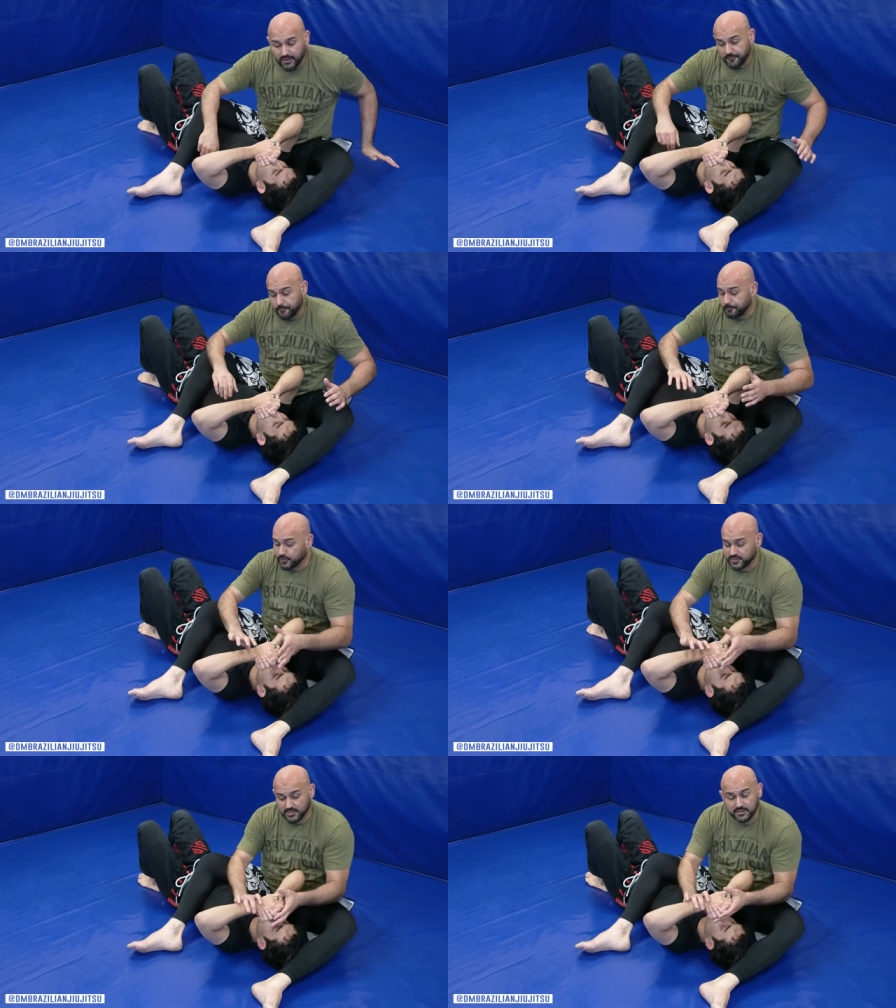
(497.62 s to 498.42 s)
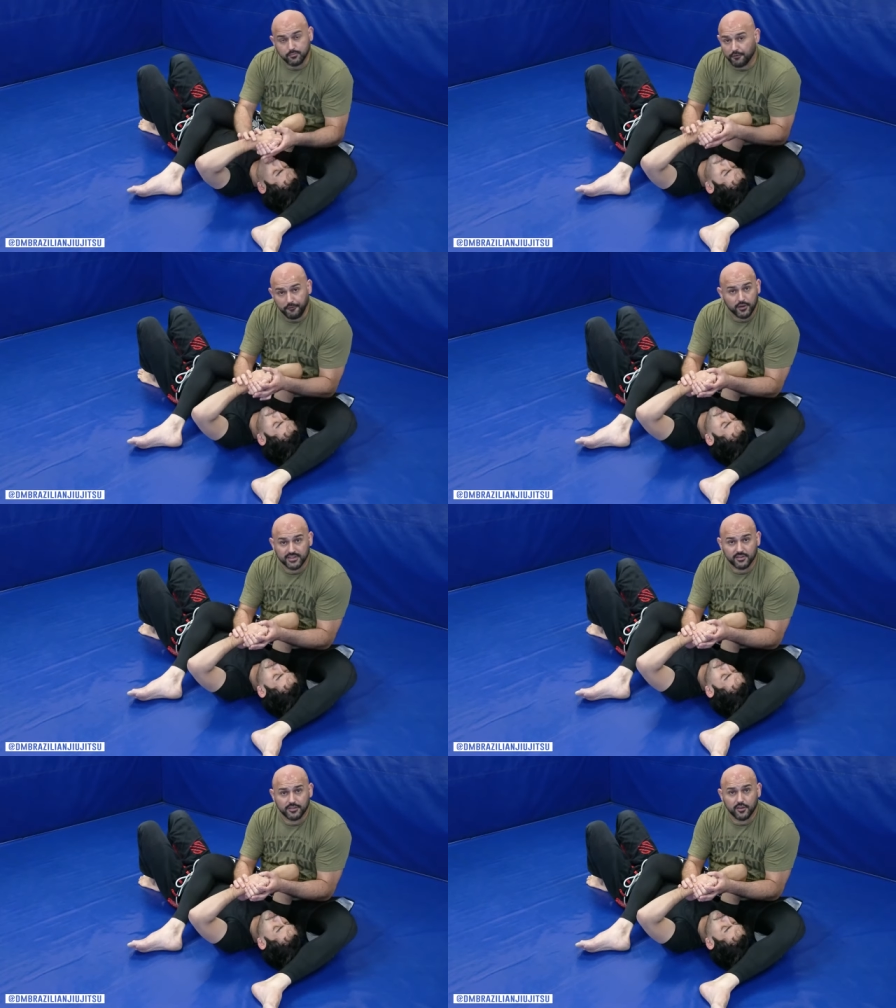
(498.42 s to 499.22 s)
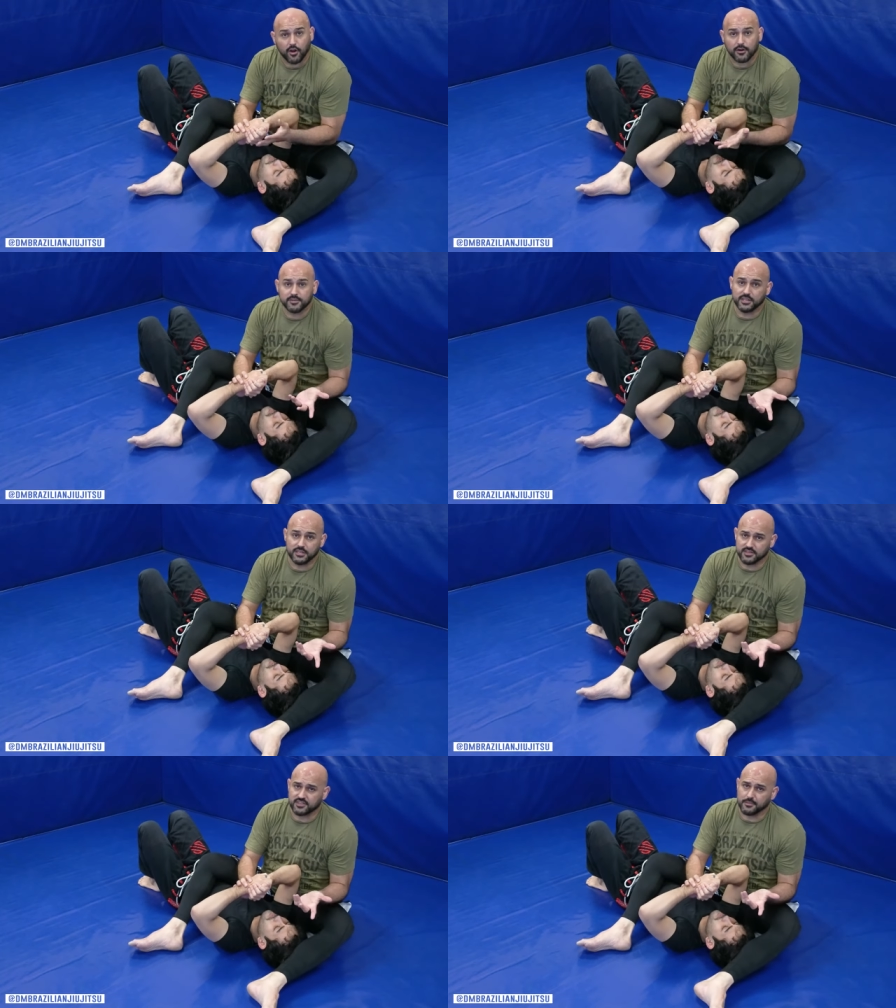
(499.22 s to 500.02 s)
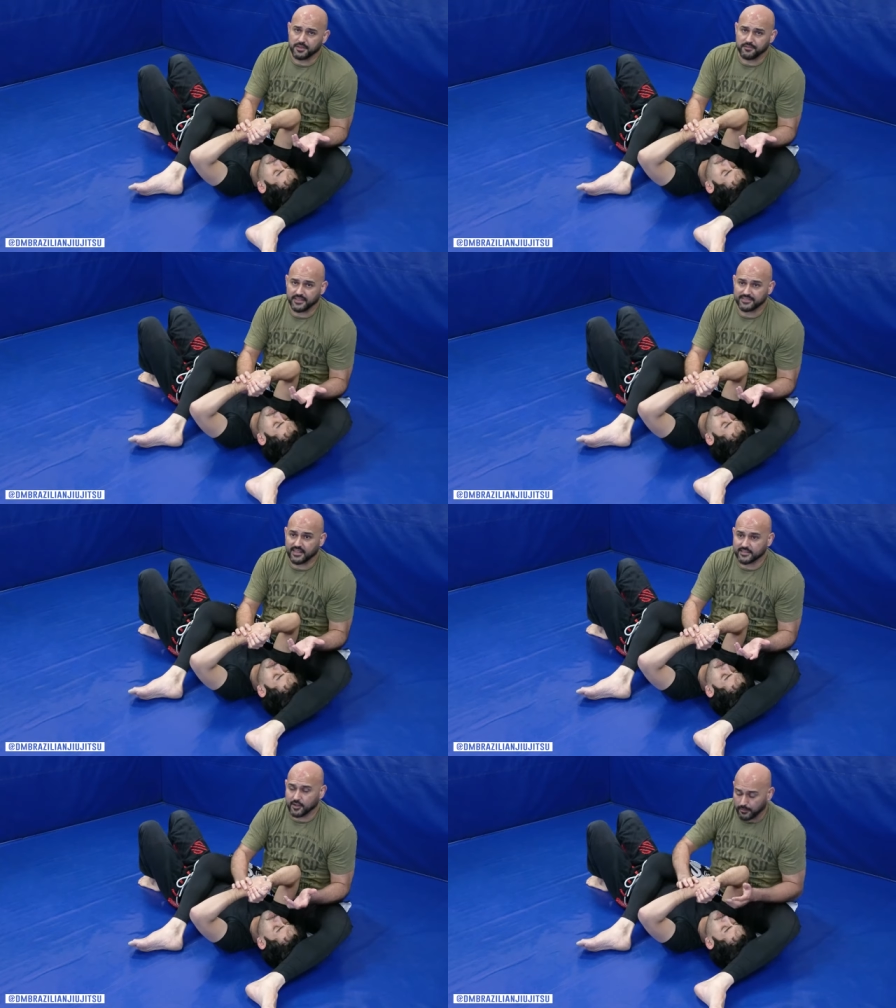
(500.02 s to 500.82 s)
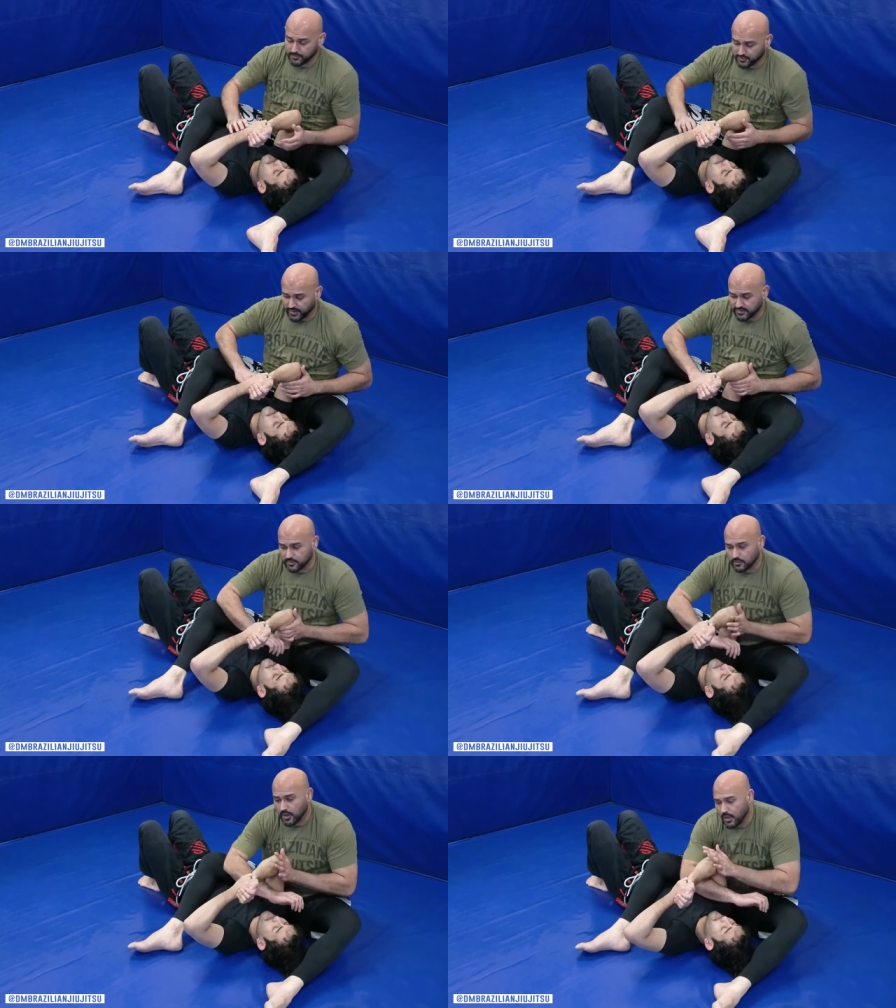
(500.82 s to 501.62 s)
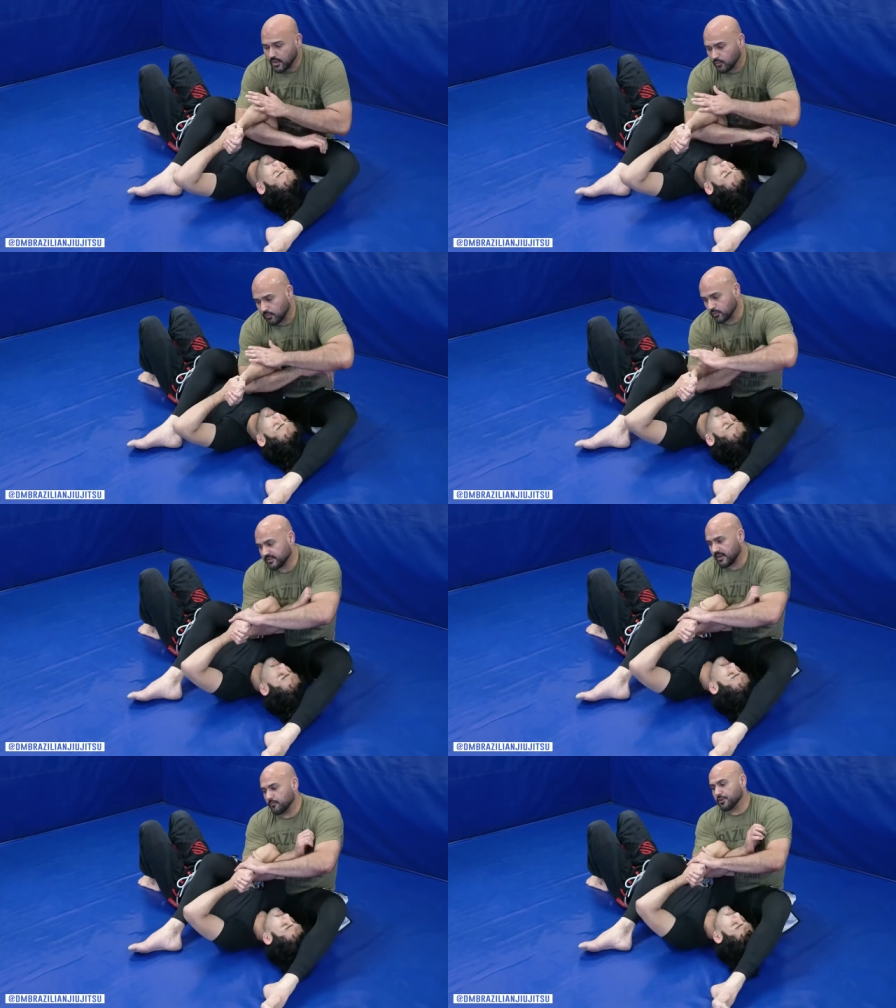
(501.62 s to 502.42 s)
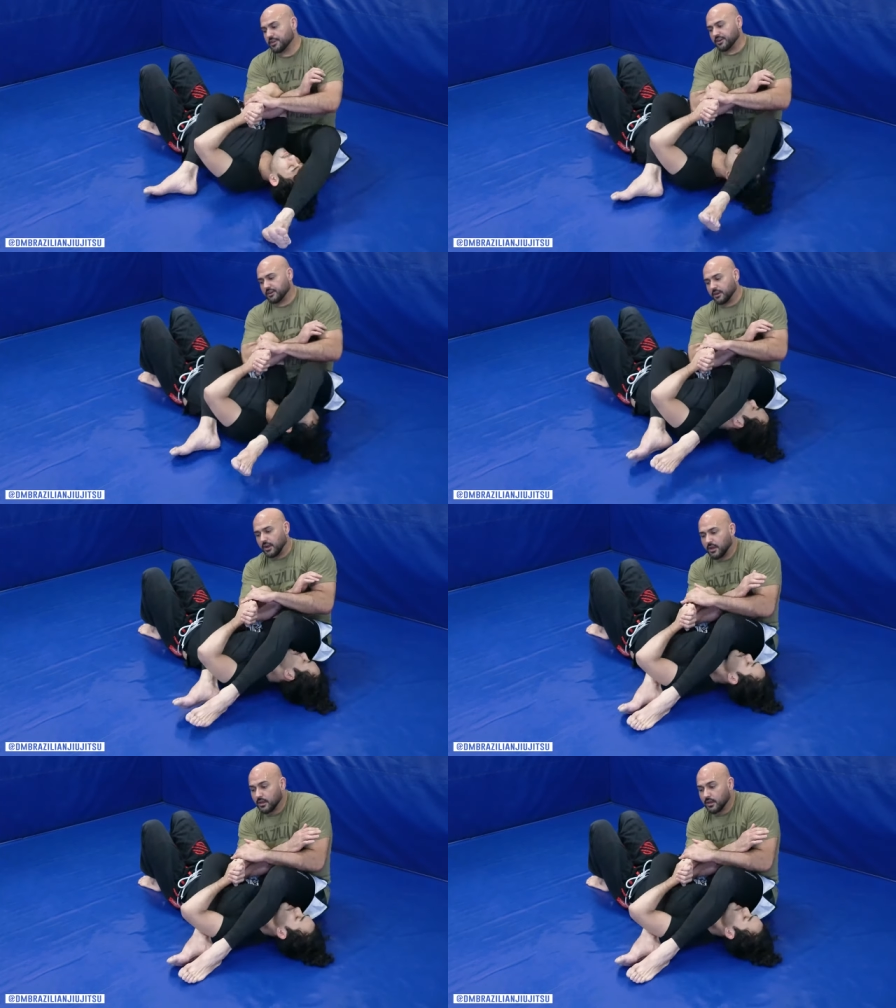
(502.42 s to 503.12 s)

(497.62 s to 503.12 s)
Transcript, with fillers: if a person is more focused on the arms, this could be a fantastic option, right? So one more time, we're here,